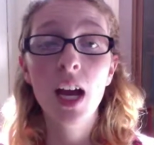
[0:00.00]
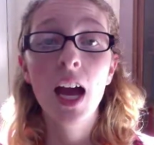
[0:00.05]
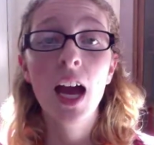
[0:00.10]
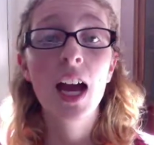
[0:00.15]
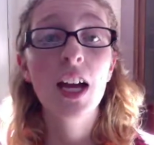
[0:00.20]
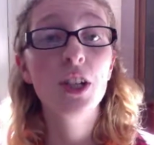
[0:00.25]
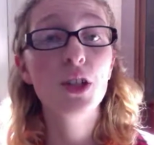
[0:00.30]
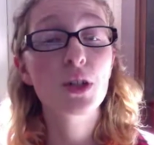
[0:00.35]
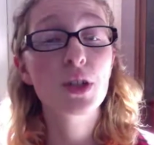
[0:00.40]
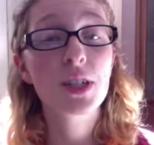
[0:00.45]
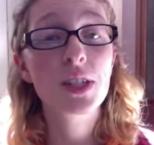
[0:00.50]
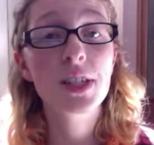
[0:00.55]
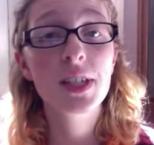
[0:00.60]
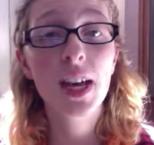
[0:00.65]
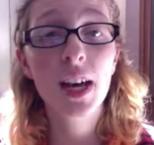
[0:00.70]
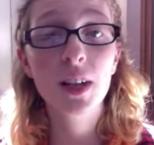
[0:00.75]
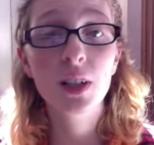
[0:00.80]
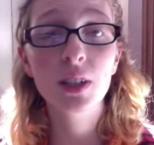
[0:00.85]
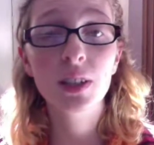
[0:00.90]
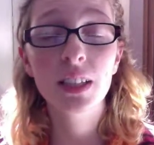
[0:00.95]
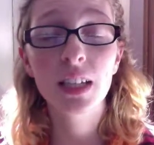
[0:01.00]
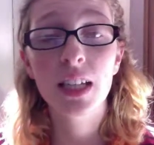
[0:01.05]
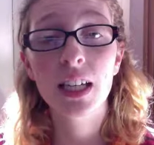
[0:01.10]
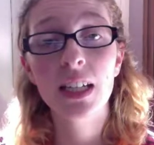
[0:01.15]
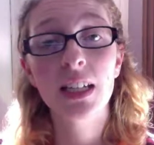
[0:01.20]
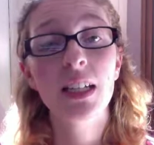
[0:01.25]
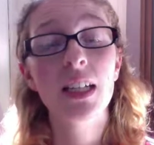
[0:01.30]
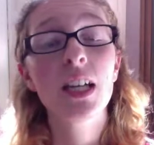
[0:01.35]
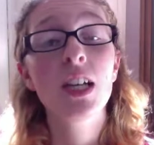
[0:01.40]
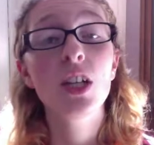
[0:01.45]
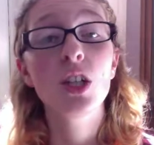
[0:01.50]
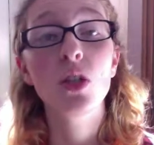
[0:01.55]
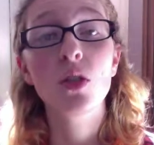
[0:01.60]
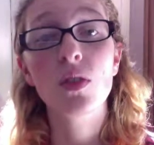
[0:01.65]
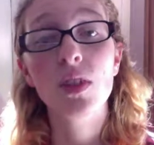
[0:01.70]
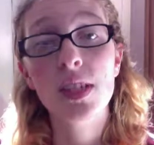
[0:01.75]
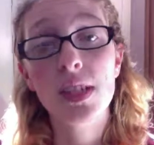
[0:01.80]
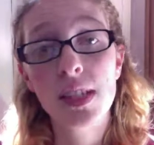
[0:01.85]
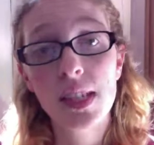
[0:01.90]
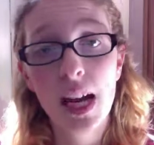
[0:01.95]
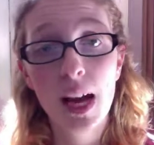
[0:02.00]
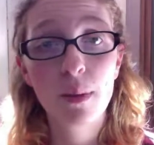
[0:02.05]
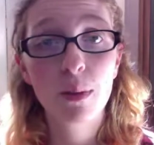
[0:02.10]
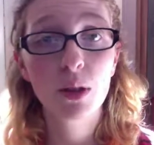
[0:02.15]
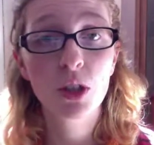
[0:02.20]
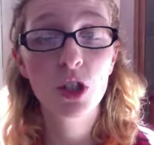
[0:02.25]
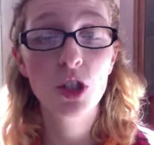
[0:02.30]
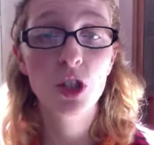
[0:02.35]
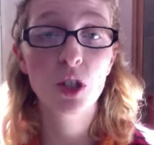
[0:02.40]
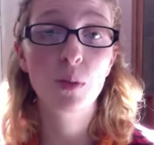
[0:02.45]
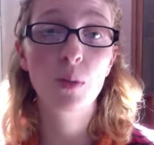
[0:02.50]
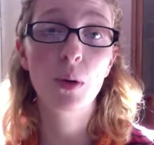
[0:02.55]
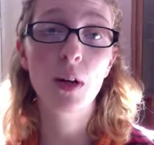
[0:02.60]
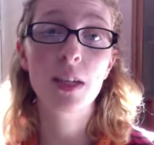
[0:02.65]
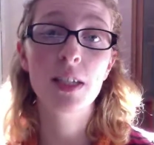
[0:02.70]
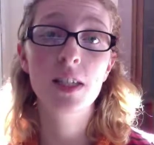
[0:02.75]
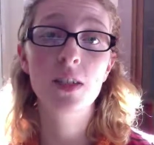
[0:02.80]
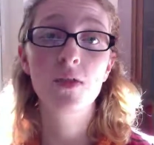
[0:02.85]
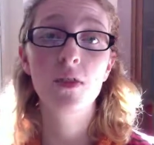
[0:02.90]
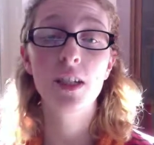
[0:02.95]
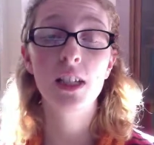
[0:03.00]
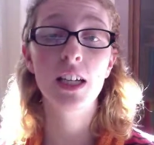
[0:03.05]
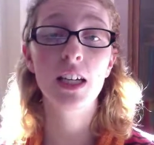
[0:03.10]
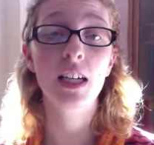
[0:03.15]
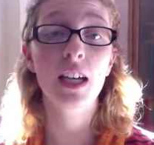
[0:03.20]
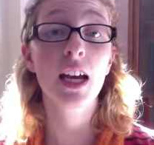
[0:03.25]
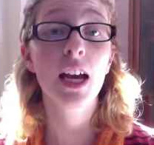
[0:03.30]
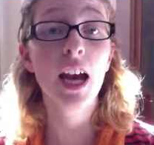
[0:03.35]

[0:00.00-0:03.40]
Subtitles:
and you're settled in, you've established your breastfeeding,